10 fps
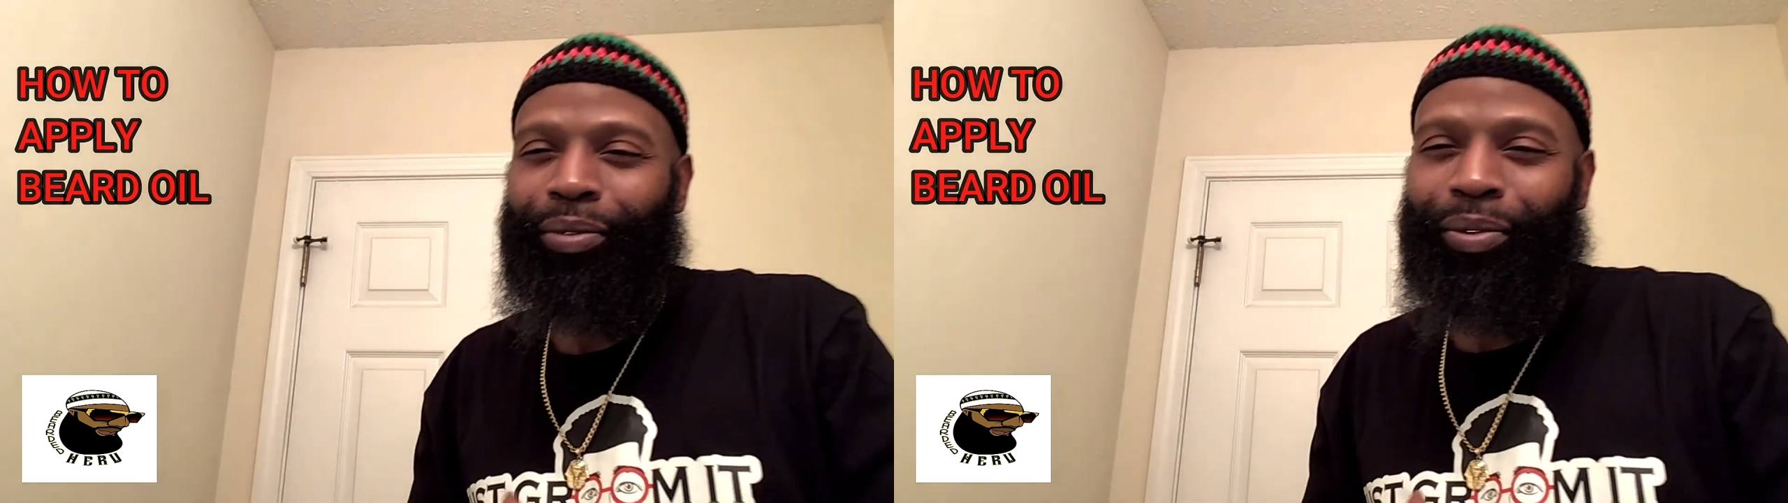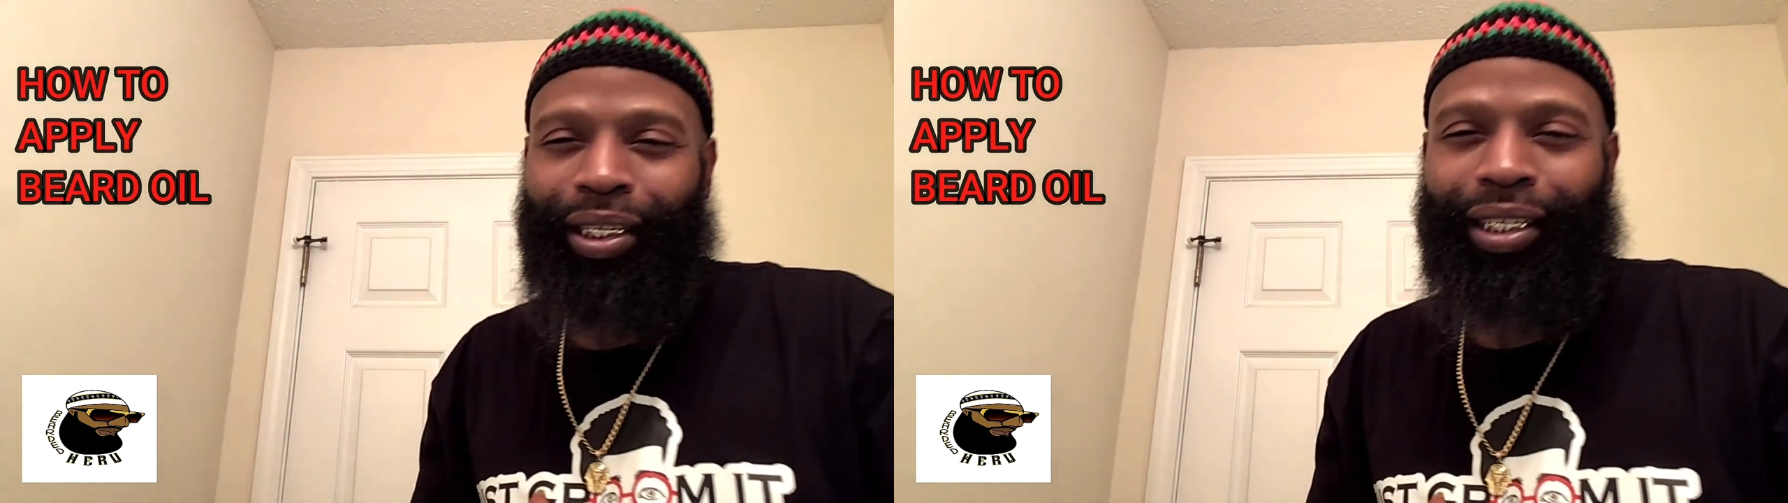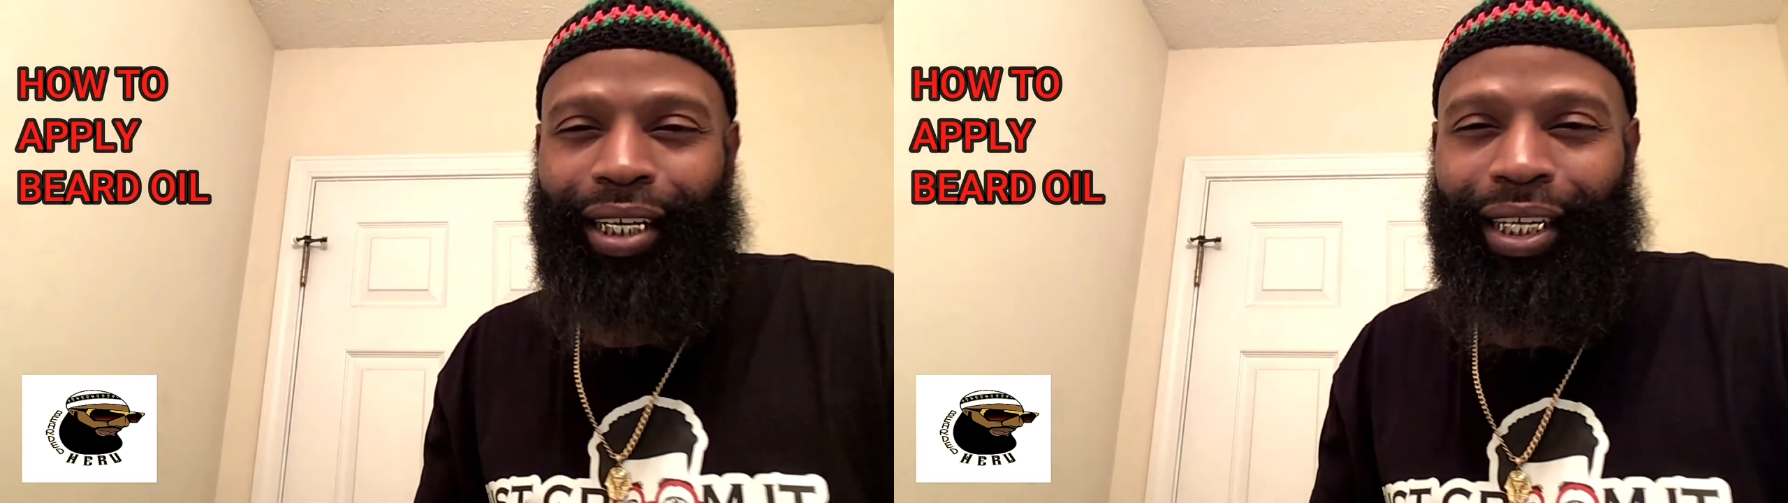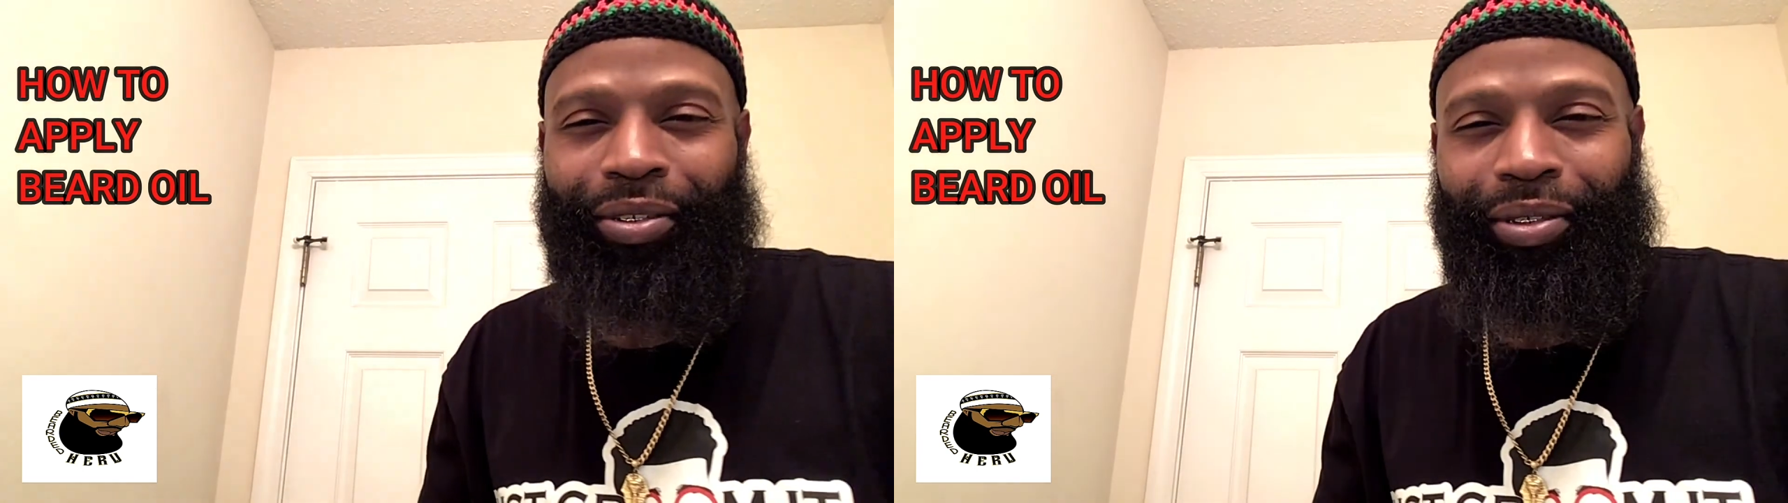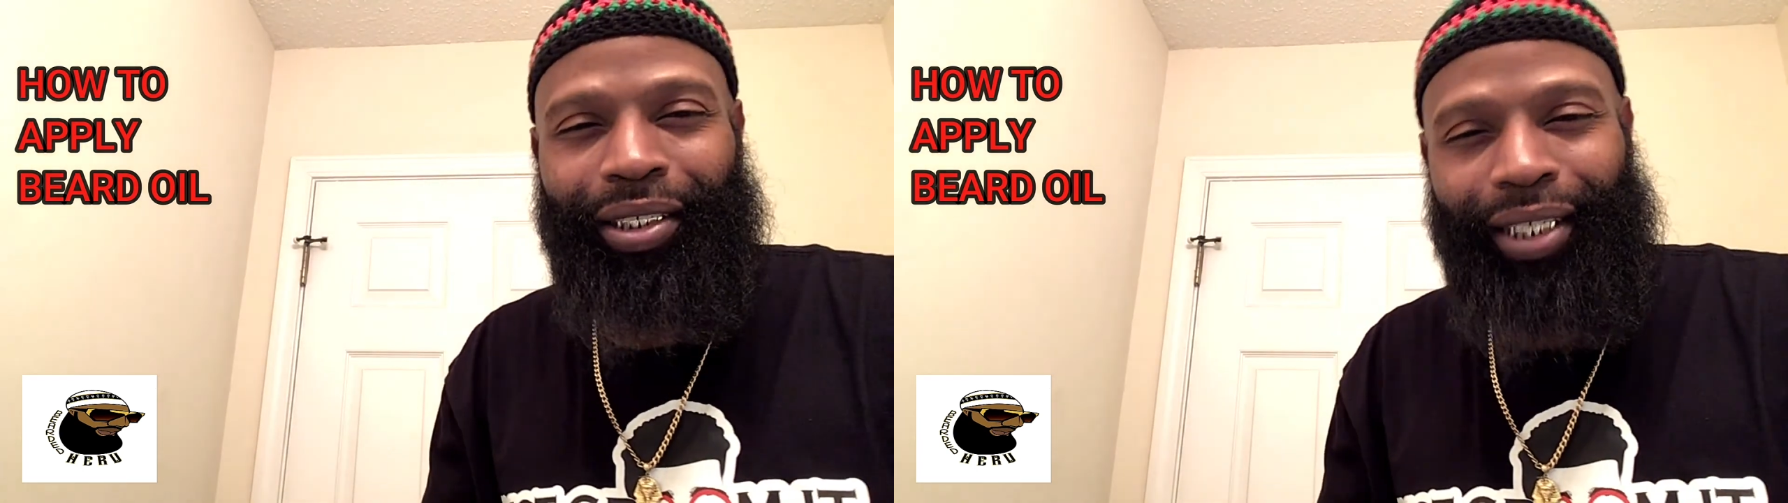that
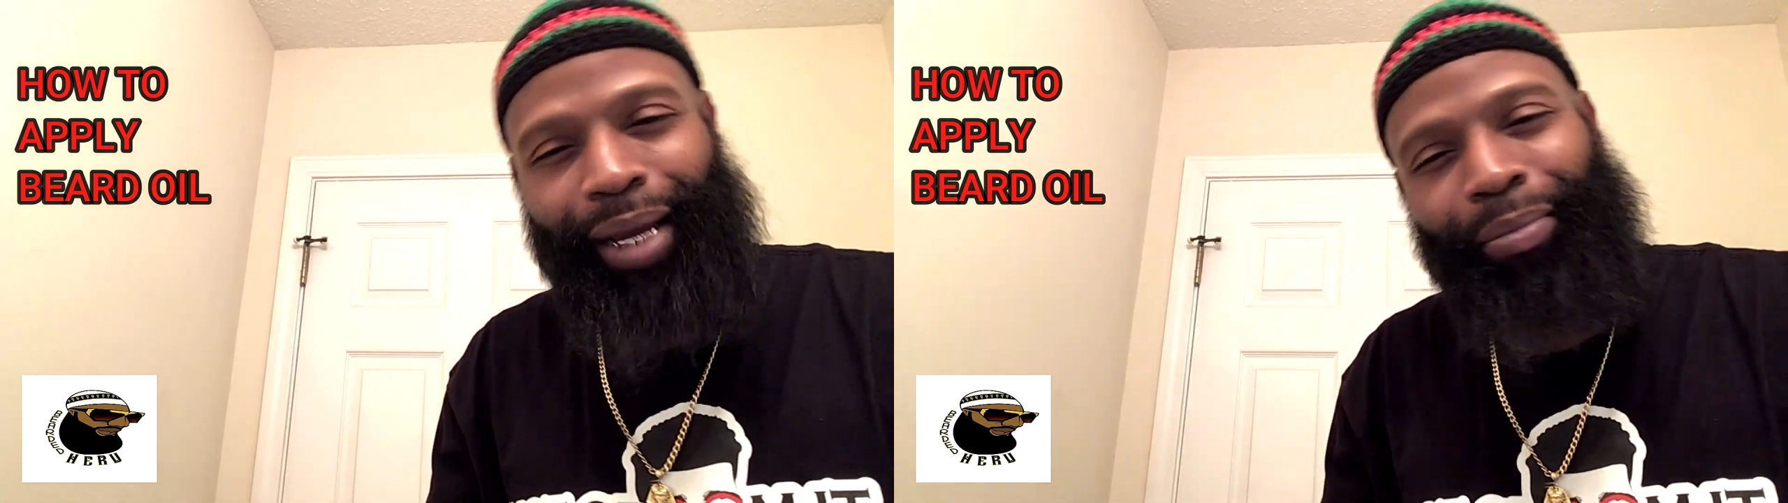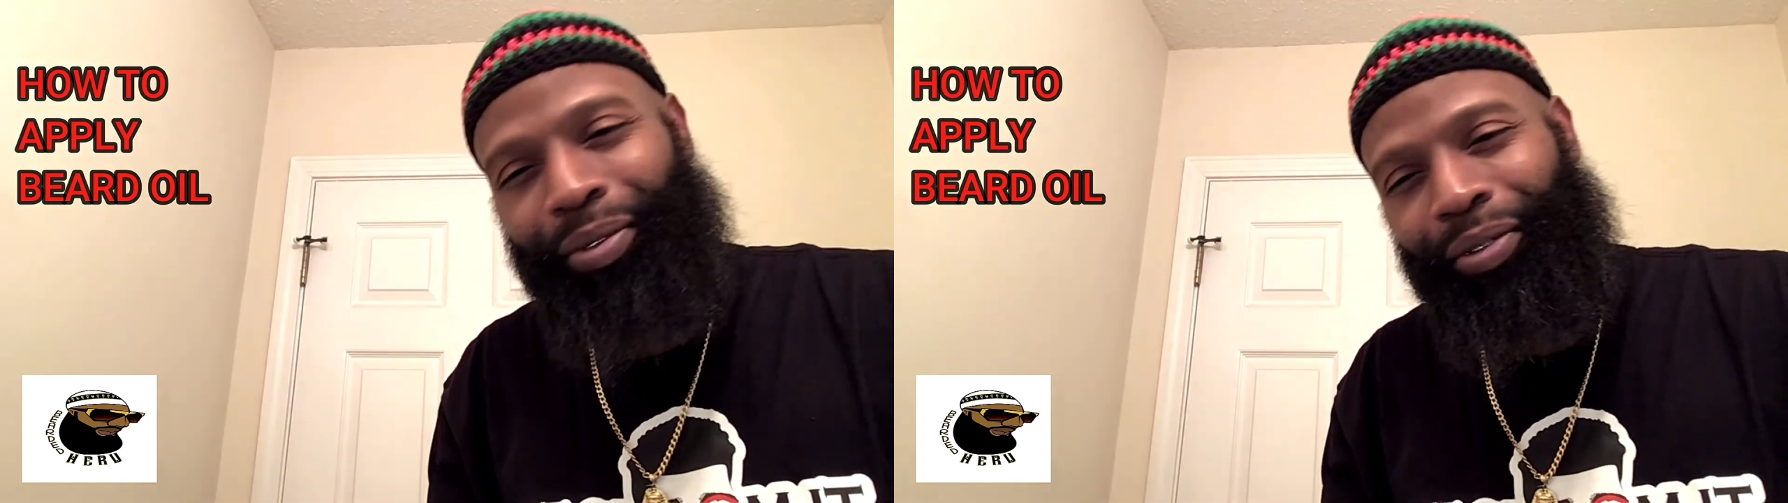naturally nappy,